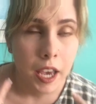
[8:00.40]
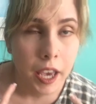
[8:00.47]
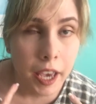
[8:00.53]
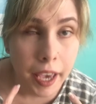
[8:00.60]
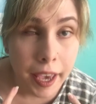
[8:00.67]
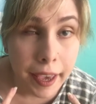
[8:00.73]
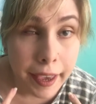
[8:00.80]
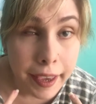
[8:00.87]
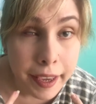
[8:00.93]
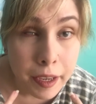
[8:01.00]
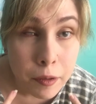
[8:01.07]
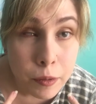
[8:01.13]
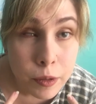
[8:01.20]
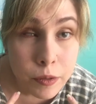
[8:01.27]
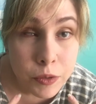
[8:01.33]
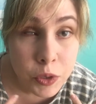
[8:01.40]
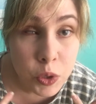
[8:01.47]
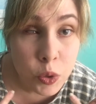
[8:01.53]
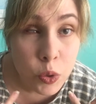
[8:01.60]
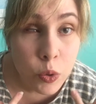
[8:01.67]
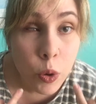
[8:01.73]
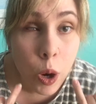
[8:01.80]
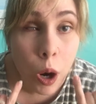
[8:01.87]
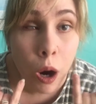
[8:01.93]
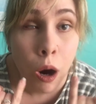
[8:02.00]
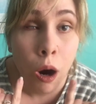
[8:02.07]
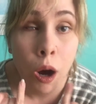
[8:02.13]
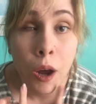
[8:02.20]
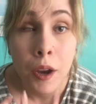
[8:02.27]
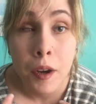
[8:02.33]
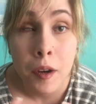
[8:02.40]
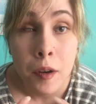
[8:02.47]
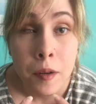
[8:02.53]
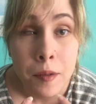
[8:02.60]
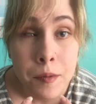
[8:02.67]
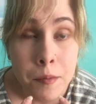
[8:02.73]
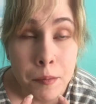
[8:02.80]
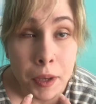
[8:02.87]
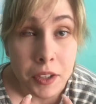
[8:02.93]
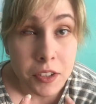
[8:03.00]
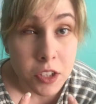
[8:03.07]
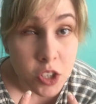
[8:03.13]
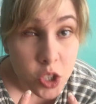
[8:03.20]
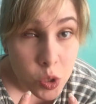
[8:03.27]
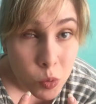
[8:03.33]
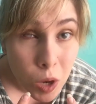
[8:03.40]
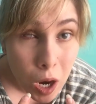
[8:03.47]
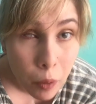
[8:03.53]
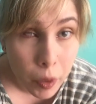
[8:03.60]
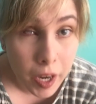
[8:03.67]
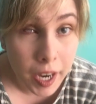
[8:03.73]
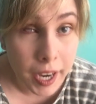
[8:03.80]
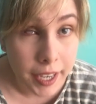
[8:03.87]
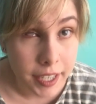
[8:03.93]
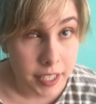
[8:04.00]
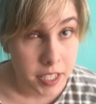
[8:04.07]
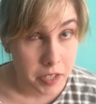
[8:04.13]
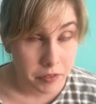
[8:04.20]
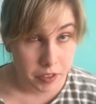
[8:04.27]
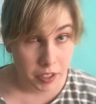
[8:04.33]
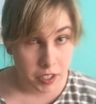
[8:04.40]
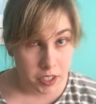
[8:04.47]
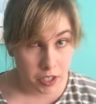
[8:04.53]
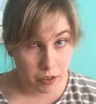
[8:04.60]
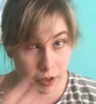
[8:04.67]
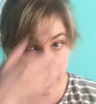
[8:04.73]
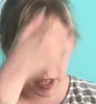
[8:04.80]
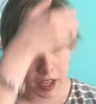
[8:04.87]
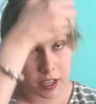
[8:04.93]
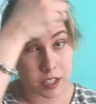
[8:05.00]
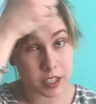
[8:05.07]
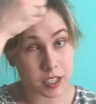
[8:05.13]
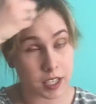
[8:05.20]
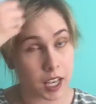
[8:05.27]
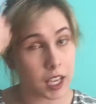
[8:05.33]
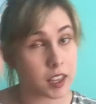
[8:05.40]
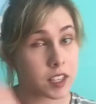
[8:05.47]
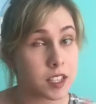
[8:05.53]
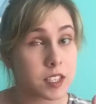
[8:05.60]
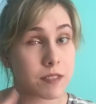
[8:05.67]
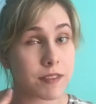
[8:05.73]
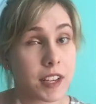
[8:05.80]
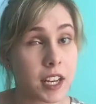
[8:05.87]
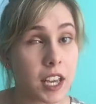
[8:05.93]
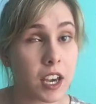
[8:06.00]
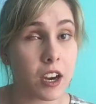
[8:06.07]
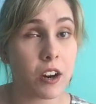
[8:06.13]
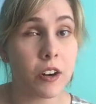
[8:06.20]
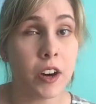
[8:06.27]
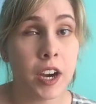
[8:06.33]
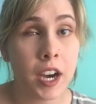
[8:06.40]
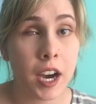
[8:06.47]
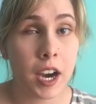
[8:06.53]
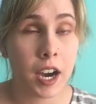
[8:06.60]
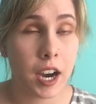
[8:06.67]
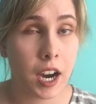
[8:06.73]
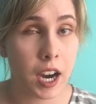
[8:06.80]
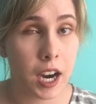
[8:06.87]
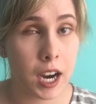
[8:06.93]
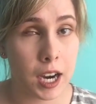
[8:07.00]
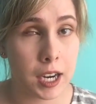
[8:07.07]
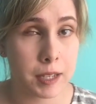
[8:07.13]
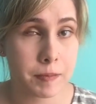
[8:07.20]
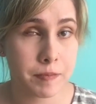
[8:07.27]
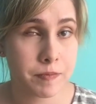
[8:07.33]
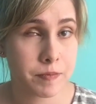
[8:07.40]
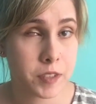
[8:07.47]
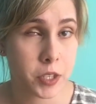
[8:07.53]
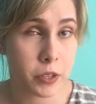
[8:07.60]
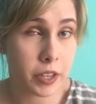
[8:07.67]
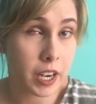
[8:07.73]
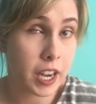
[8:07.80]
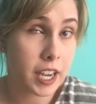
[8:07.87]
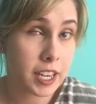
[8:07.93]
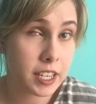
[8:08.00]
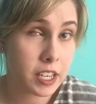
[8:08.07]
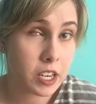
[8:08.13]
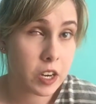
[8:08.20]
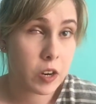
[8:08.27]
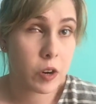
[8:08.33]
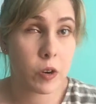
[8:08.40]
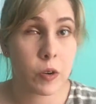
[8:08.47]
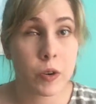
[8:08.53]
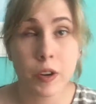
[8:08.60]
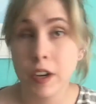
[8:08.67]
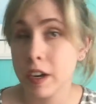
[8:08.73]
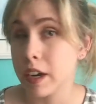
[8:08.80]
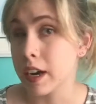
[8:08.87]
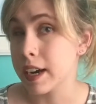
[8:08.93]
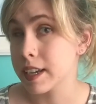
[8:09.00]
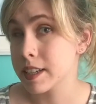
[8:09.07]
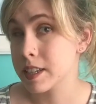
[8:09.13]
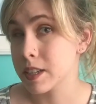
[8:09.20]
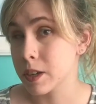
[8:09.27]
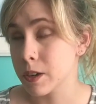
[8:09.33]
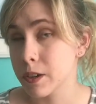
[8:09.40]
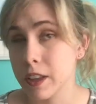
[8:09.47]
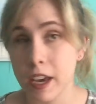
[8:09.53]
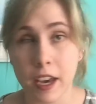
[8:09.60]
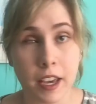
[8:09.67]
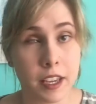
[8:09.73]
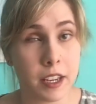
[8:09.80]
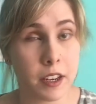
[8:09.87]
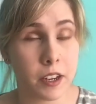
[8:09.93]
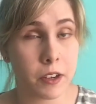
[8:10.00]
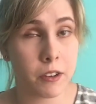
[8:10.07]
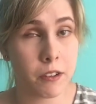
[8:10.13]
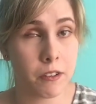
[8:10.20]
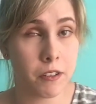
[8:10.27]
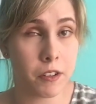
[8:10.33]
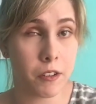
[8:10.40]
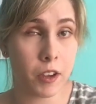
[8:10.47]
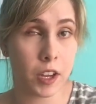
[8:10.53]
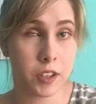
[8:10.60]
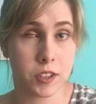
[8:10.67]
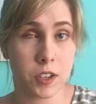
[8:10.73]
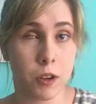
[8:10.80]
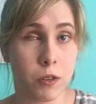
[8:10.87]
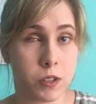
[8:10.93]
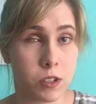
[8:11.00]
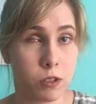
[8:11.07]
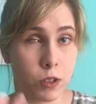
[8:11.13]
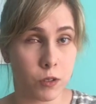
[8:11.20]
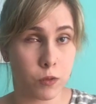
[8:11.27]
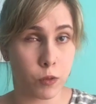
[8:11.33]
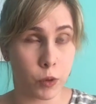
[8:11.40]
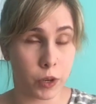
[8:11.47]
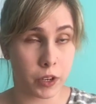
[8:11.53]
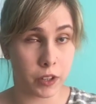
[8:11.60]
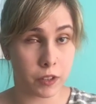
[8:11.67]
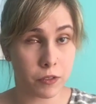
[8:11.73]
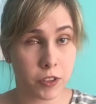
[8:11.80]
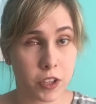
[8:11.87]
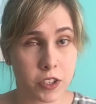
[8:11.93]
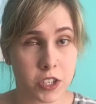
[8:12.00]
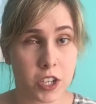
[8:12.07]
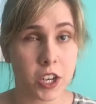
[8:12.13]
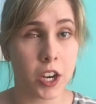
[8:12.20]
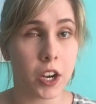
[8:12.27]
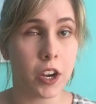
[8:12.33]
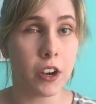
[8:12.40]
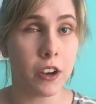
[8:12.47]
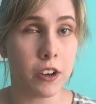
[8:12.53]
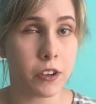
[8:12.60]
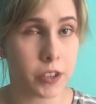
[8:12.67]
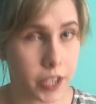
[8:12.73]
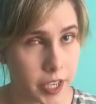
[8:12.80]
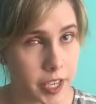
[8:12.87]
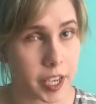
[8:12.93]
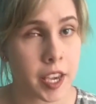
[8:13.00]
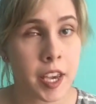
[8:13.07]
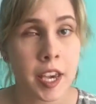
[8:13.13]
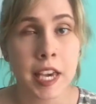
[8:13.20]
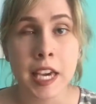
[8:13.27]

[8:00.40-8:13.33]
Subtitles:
a review on Melted Chihuahua, I can definitely do it. Just like this video, so that I know, and so that, you know, you guys know what to look forward in the future. Okay,